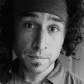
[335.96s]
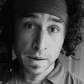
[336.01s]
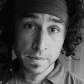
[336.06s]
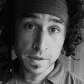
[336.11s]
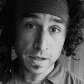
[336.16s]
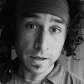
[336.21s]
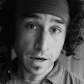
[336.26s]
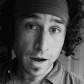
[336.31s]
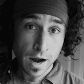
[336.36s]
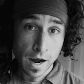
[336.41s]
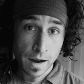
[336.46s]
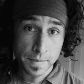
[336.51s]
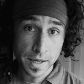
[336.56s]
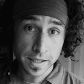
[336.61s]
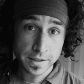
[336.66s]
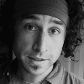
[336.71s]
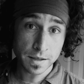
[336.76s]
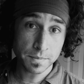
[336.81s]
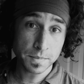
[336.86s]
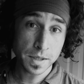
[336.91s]
Maybe the
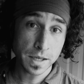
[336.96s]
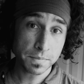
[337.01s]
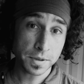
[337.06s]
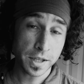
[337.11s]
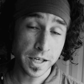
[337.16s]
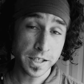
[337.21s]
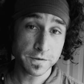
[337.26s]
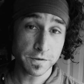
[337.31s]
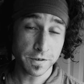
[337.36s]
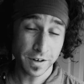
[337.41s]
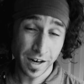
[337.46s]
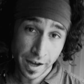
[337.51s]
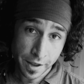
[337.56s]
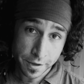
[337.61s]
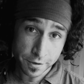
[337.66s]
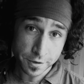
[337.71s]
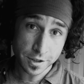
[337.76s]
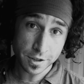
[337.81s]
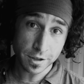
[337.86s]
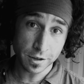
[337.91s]
comments can be a place for
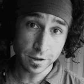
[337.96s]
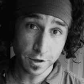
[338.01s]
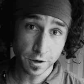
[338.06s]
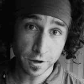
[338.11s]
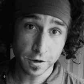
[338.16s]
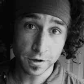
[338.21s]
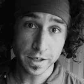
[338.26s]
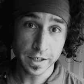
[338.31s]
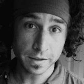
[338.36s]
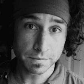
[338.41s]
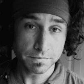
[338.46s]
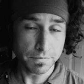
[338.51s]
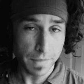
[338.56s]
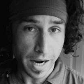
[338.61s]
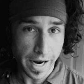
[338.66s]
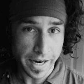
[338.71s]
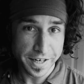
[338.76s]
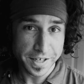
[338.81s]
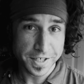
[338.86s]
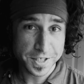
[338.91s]
others to learn at
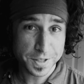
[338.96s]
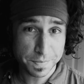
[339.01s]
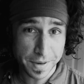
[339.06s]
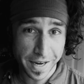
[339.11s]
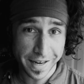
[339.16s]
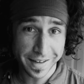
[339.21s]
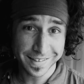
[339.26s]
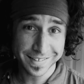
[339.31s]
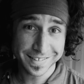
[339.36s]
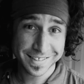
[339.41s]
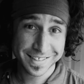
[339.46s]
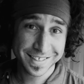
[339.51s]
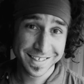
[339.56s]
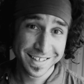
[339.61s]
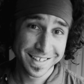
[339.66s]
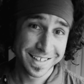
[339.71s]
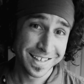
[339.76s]
my expense.